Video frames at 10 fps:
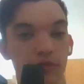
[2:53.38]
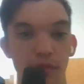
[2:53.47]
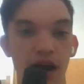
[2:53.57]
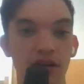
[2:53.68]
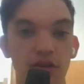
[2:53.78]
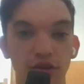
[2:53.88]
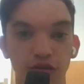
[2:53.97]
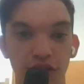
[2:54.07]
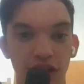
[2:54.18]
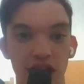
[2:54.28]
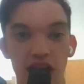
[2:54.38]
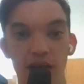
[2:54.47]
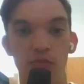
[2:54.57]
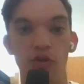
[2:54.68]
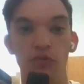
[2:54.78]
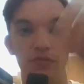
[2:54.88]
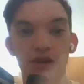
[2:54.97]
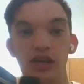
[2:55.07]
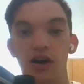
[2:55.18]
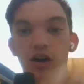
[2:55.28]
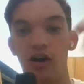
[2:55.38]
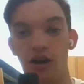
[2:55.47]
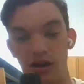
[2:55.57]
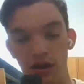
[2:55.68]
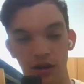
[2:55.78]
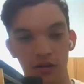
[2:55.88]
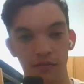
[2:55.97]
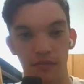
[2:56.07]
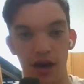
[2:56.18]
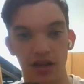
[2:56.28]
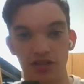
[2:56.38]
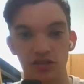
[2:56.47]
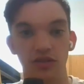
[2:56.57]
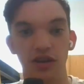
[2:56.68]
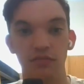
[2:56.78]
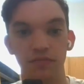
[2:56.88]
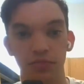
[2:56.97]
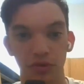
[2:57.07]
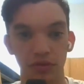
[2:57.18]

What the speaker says: reminders for the game will be on my Instagram.